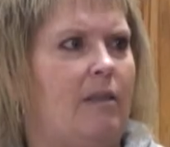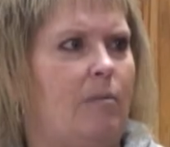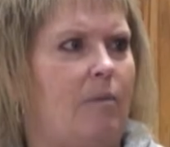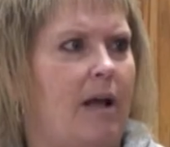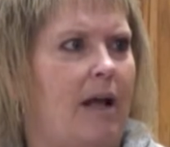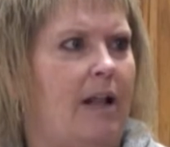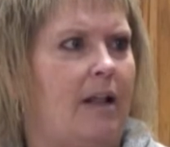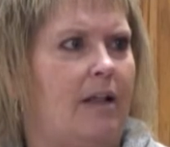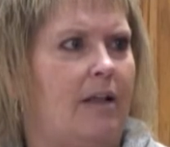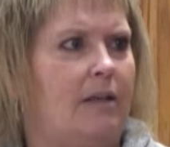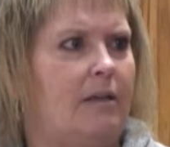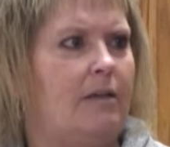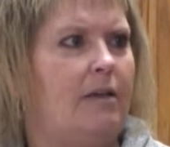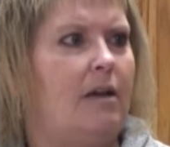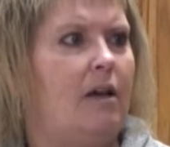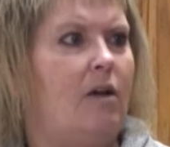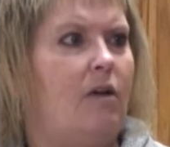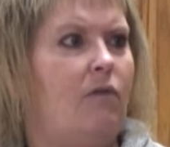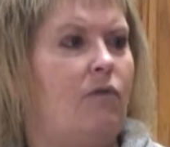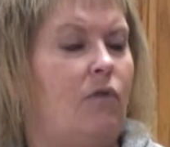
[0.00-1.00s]
the ballot
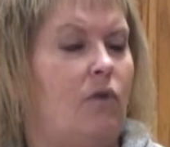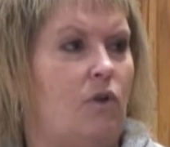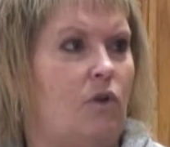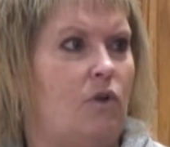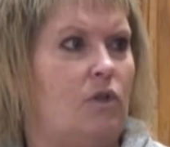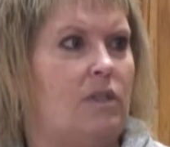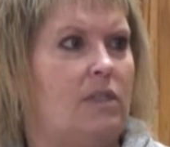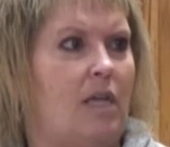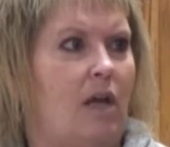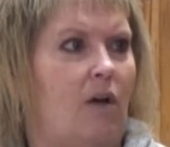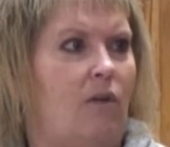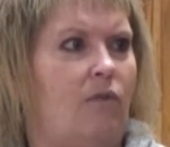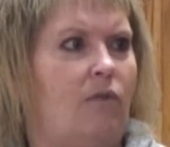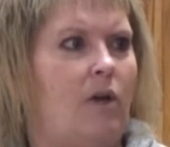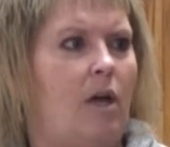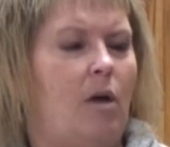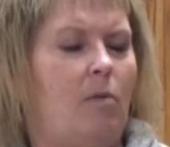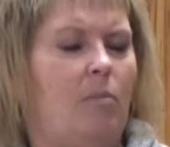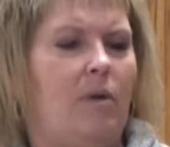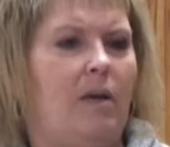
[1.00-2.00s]
for yourself.
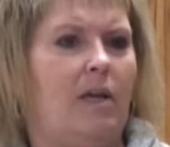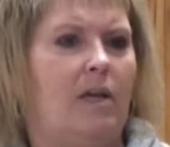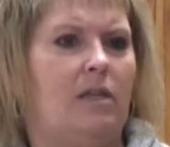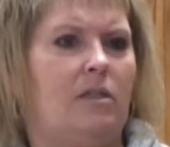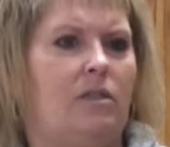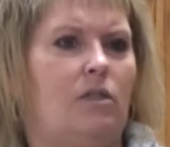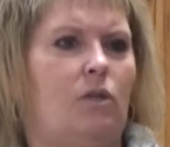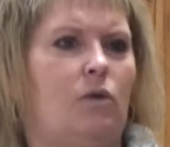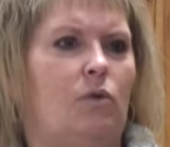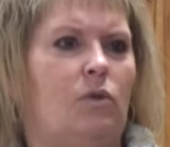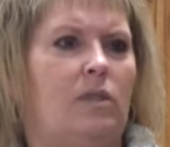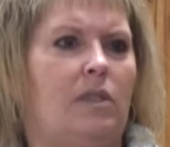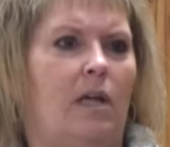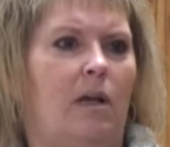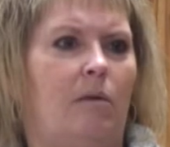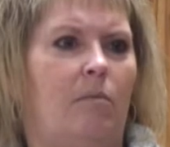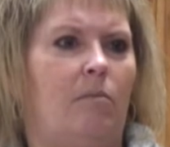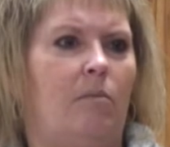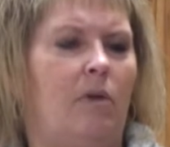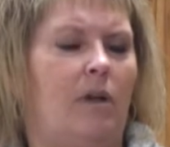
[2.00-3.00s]
because, you know,
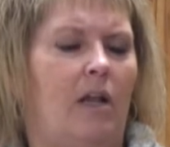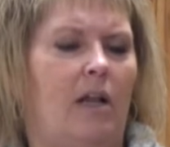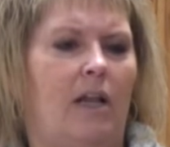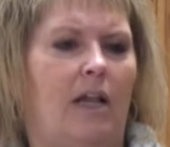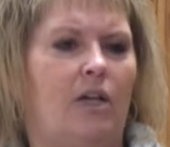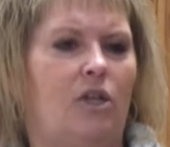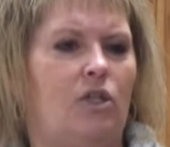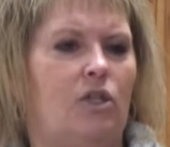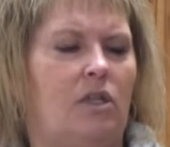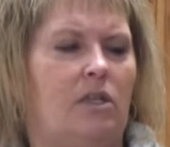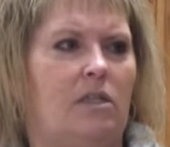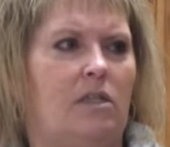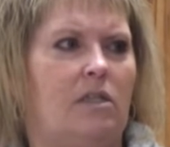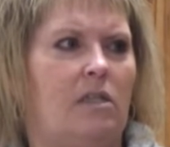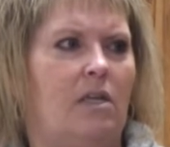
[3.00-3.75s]
some elections,